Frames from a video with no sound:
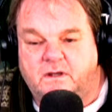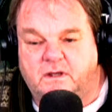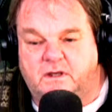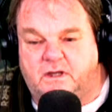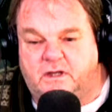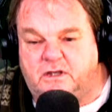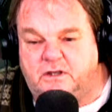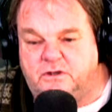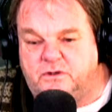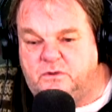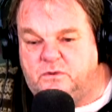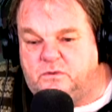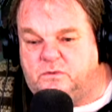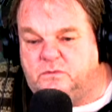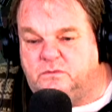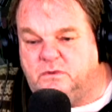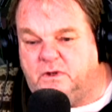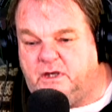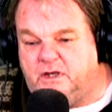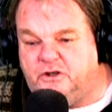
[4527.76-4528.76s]

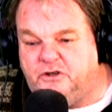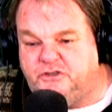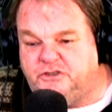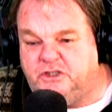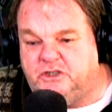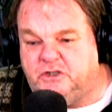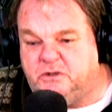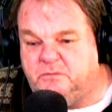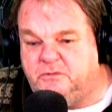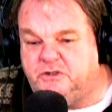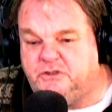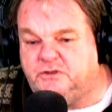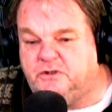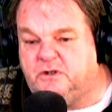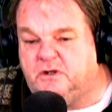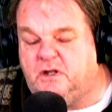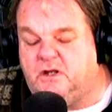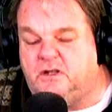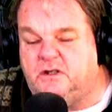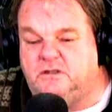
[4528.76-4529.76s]
EU Energy
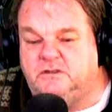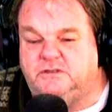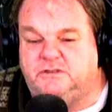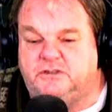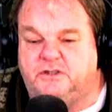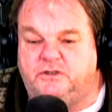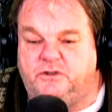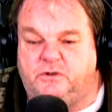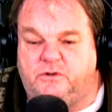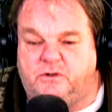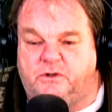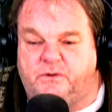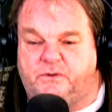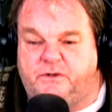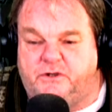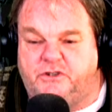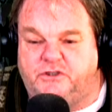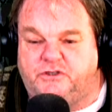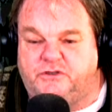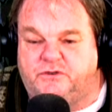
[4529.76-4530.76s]
Commissioner calls the nuclear
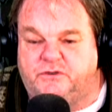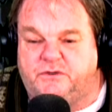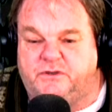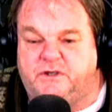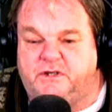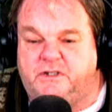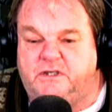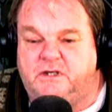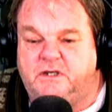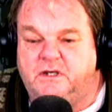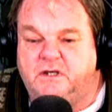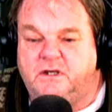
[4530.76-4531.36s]
industry